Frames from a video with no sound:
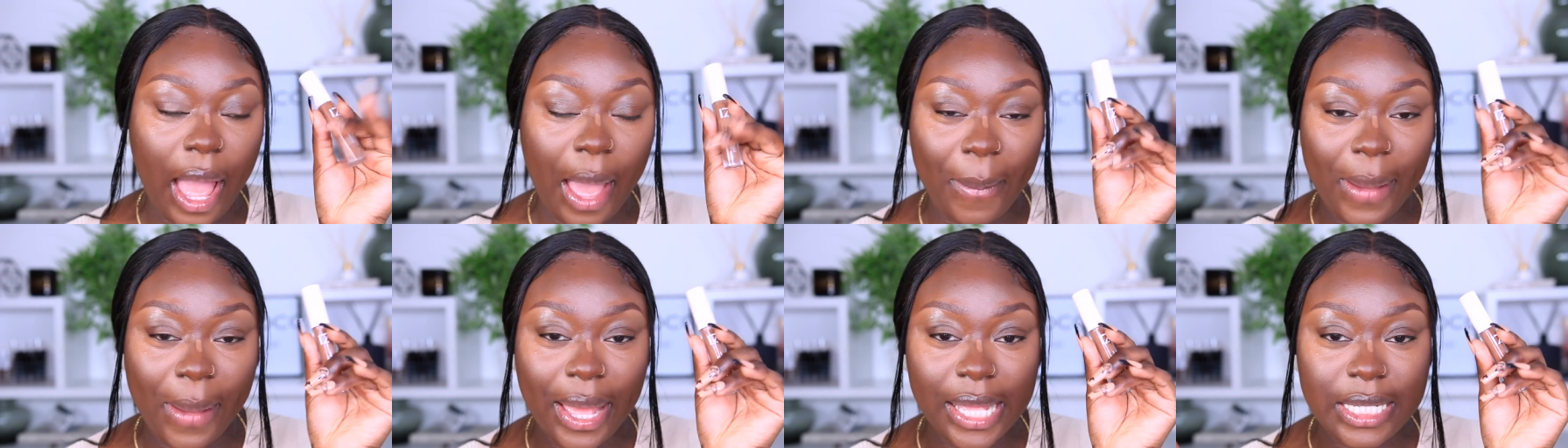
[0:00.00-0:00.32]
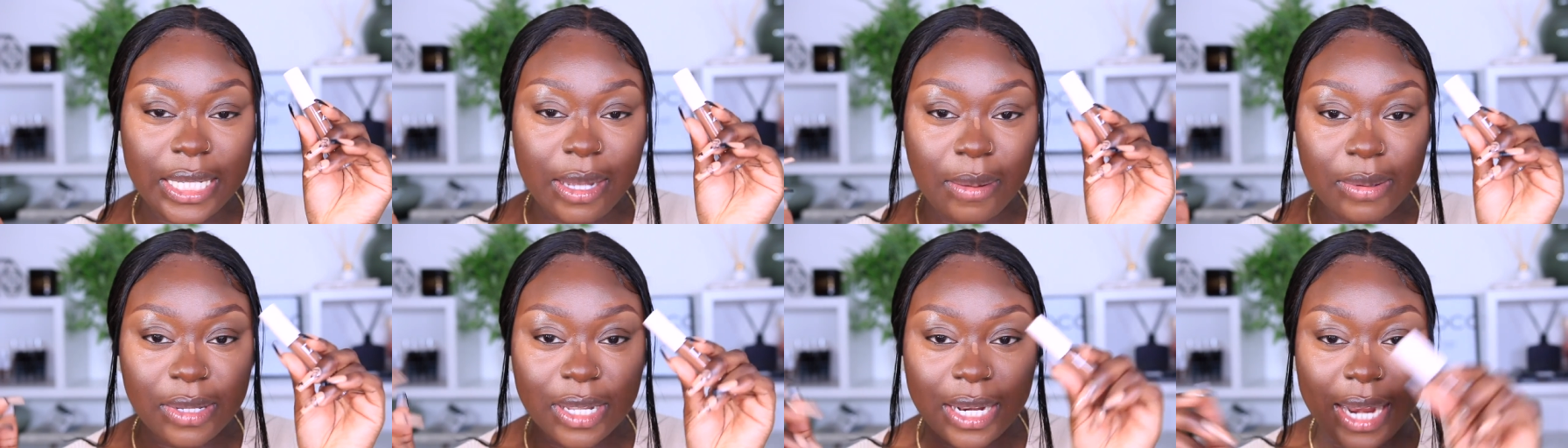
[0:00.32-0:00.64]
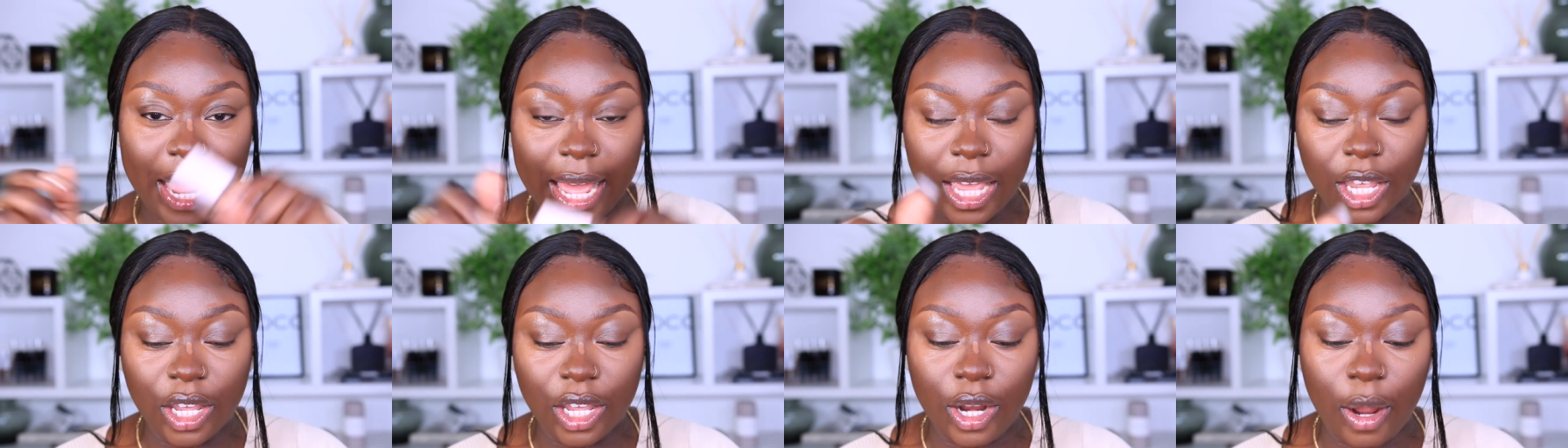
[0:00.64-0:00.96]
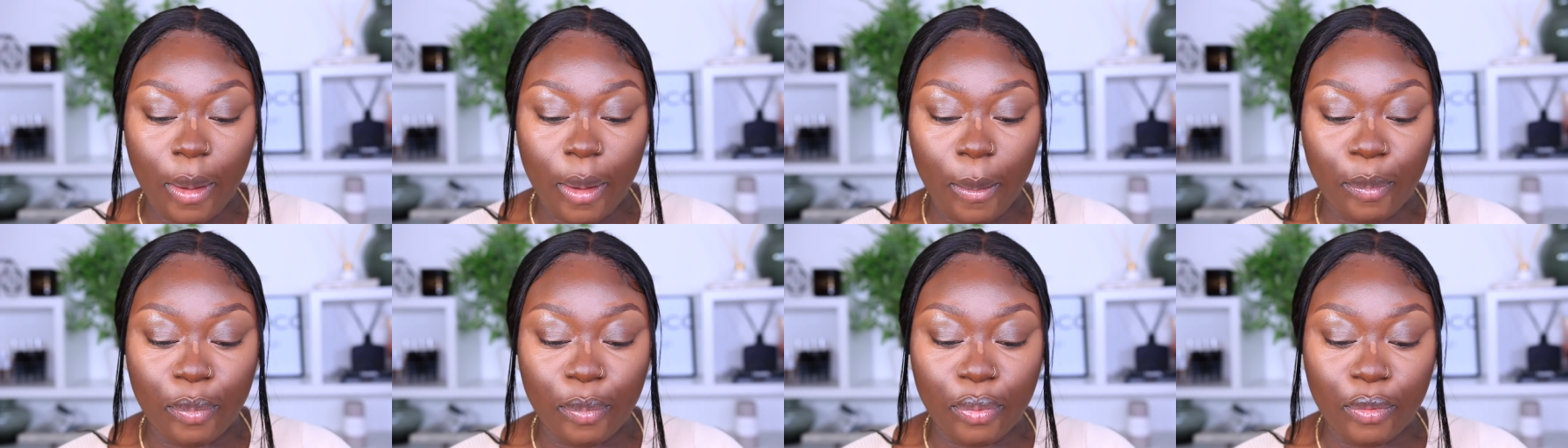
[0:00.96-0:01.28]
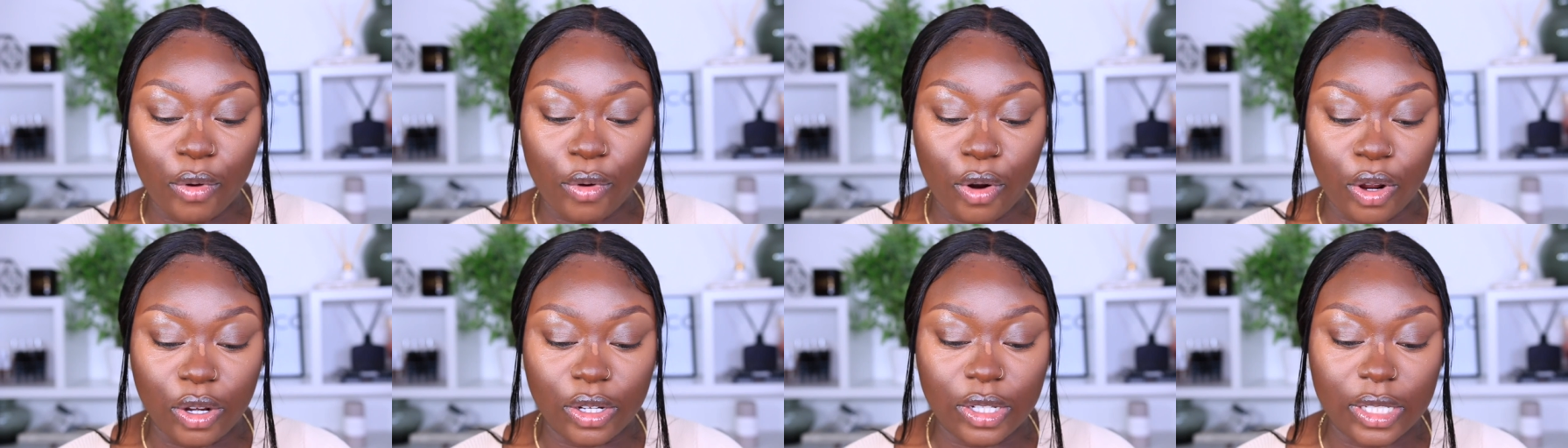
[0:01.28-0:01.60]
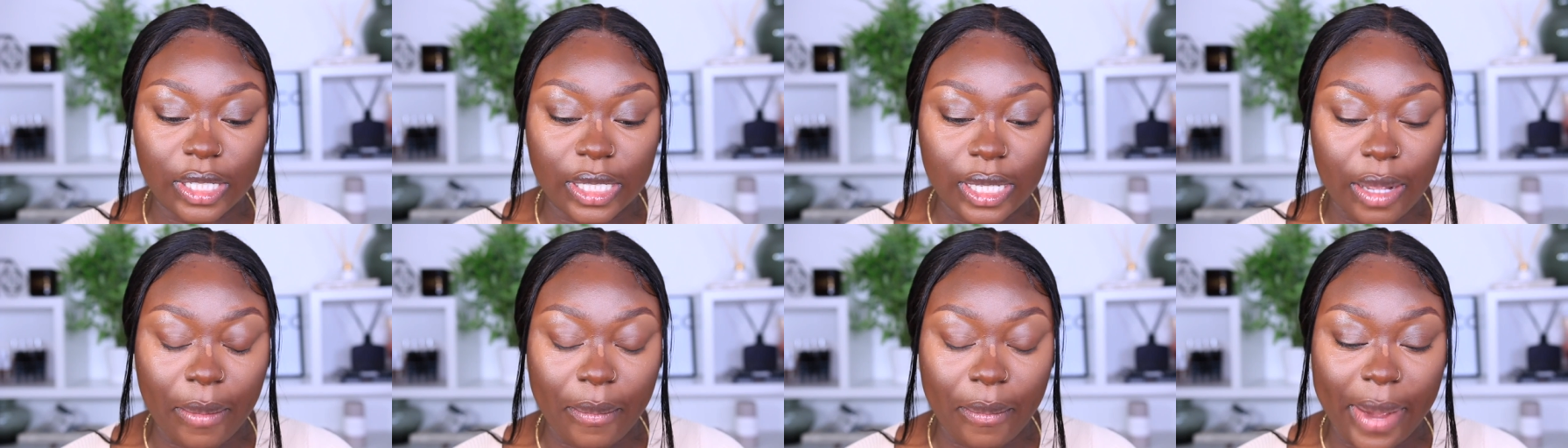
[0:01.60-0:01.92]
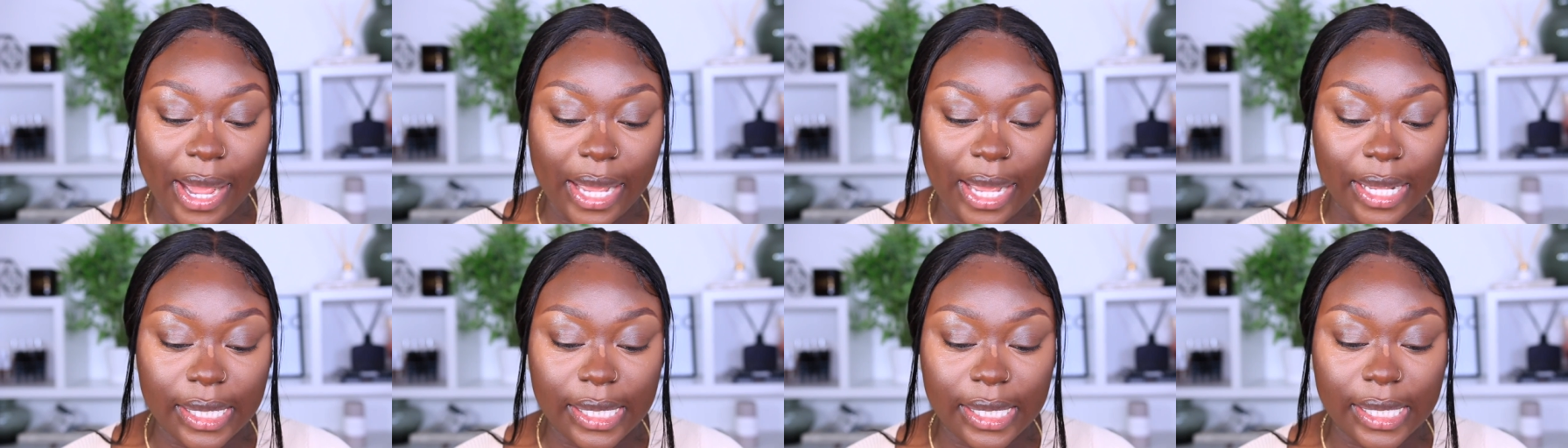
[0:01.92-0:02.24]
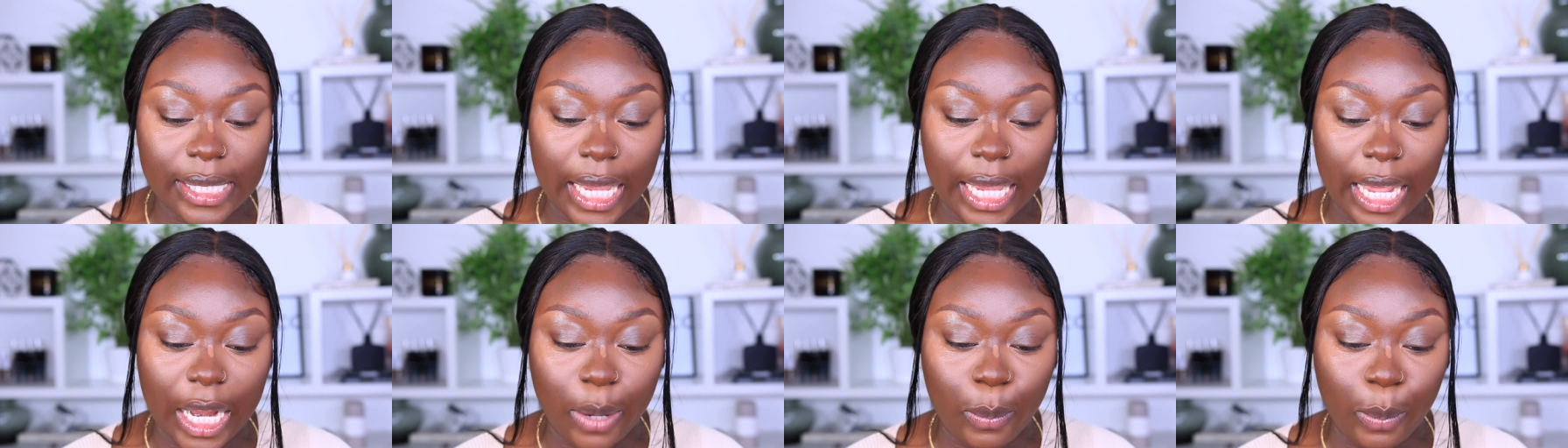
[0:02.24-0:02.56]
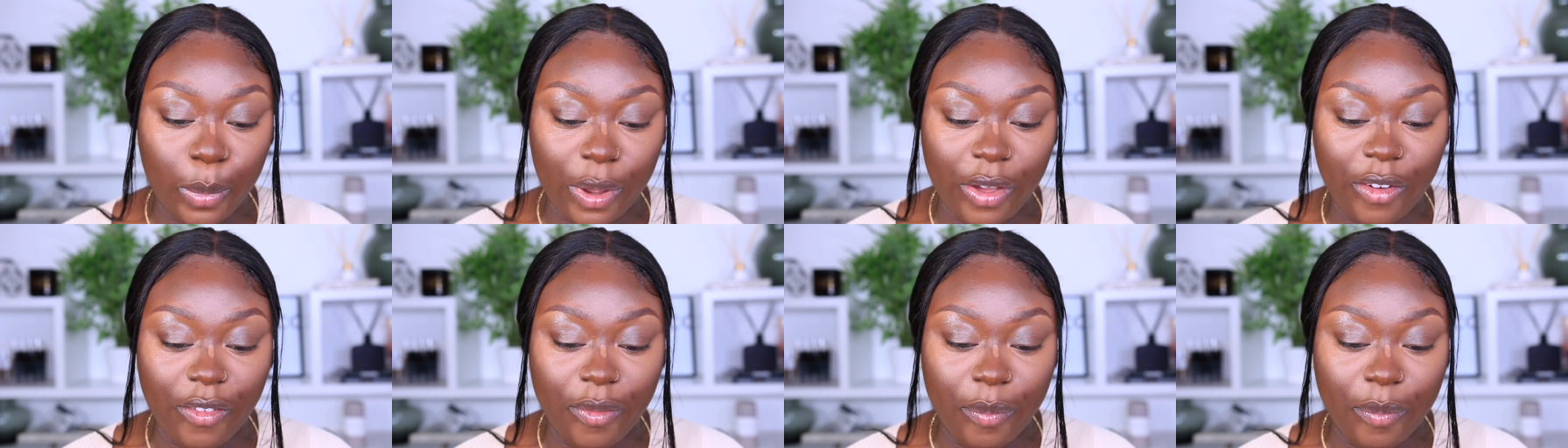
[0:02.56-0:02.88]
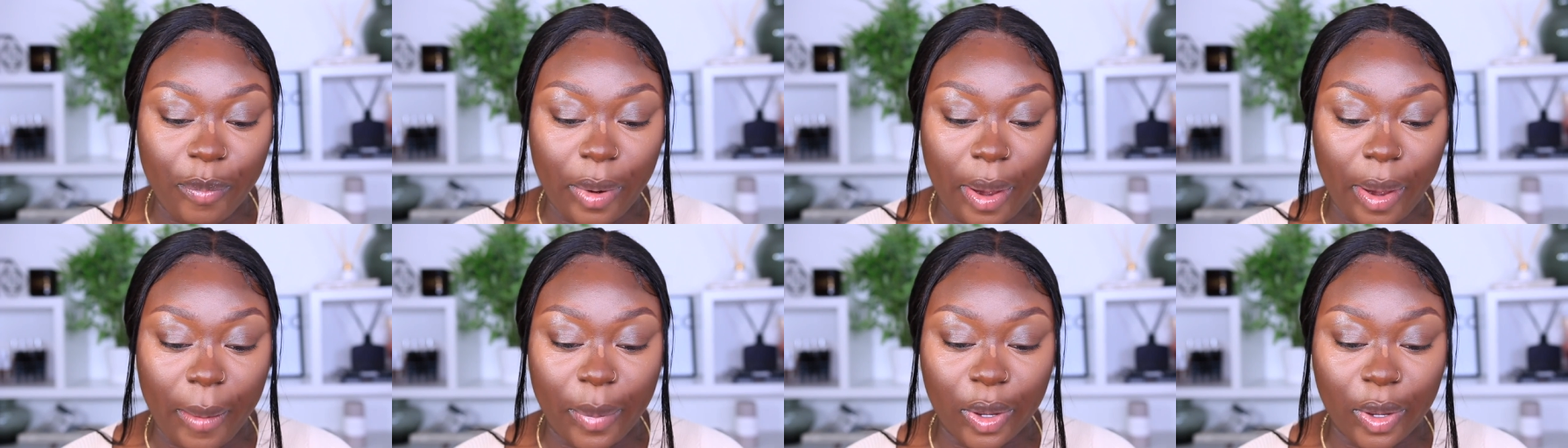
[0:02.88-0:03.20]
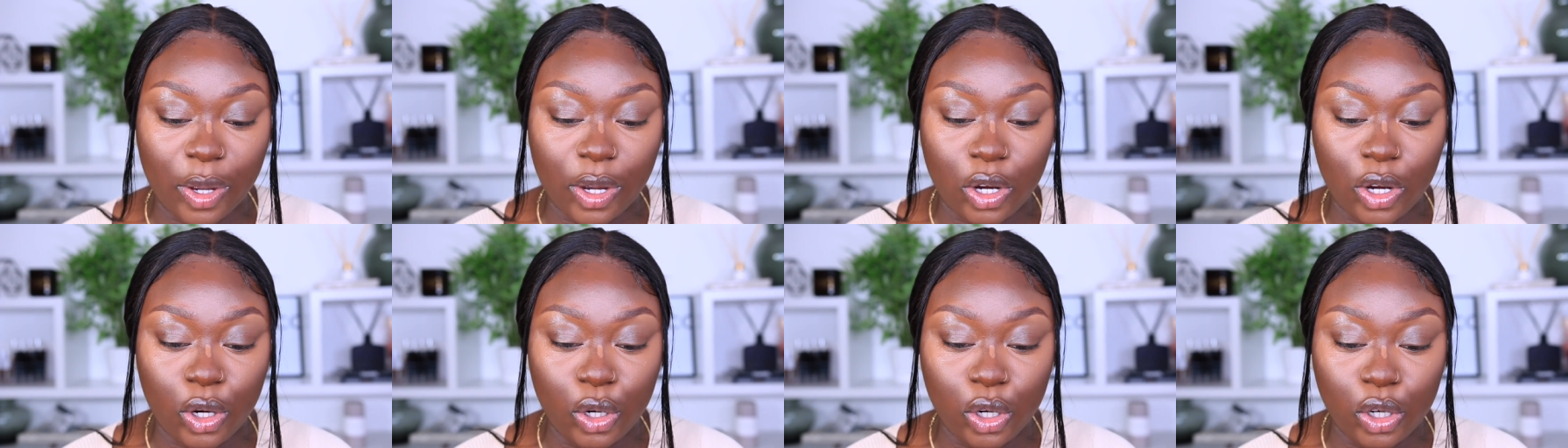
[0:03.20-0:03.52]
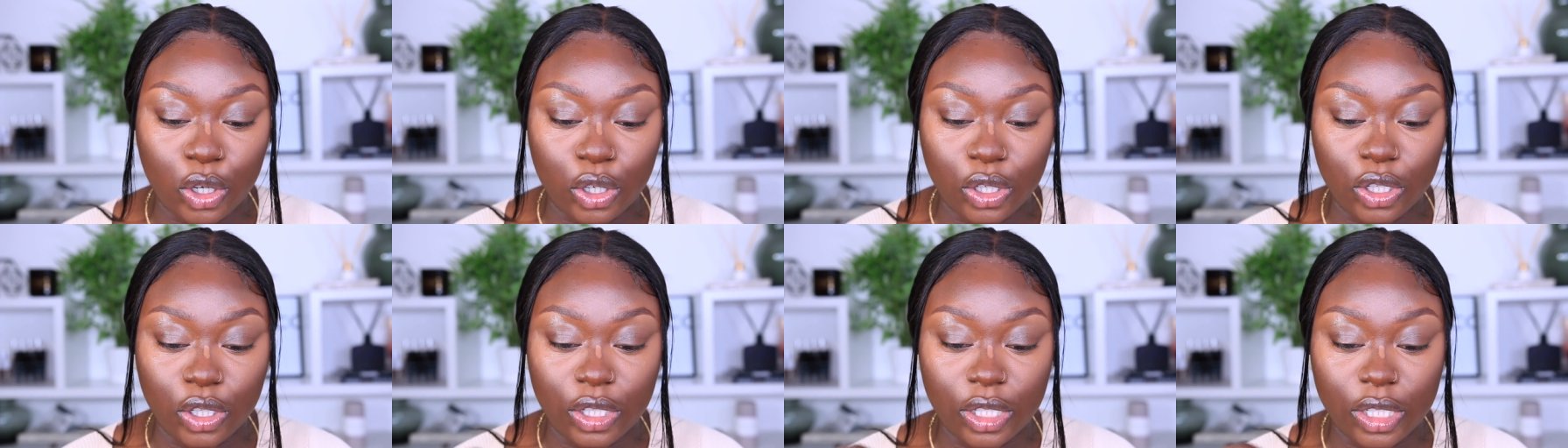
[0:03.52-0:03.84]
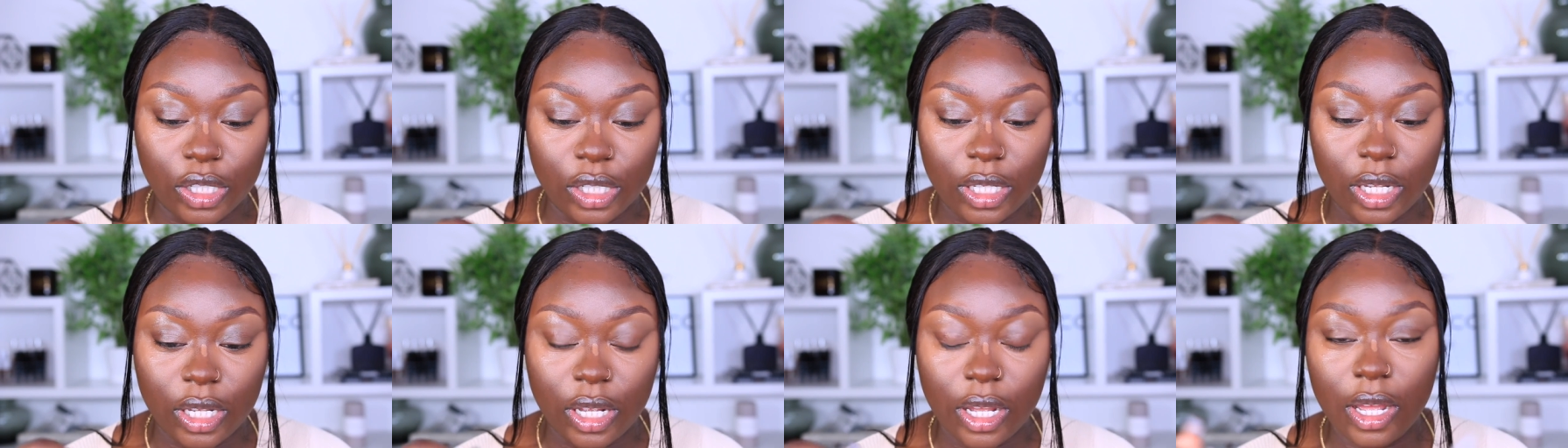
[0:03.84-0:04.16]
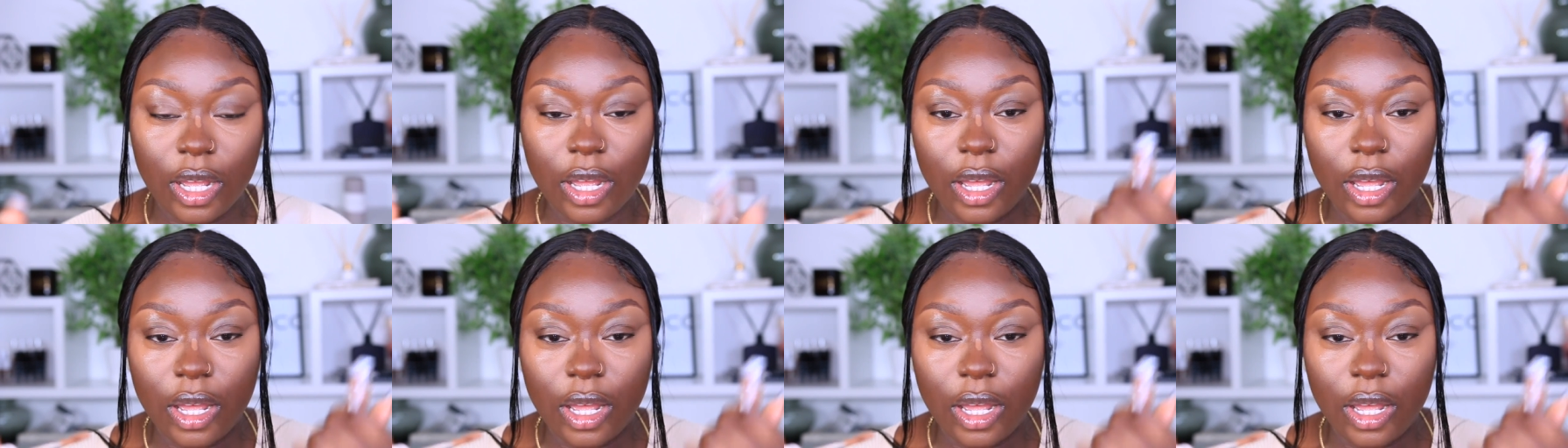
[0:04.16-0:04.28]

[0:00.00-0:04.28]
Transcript: I picked up to like, you know, bronze my skin with, but because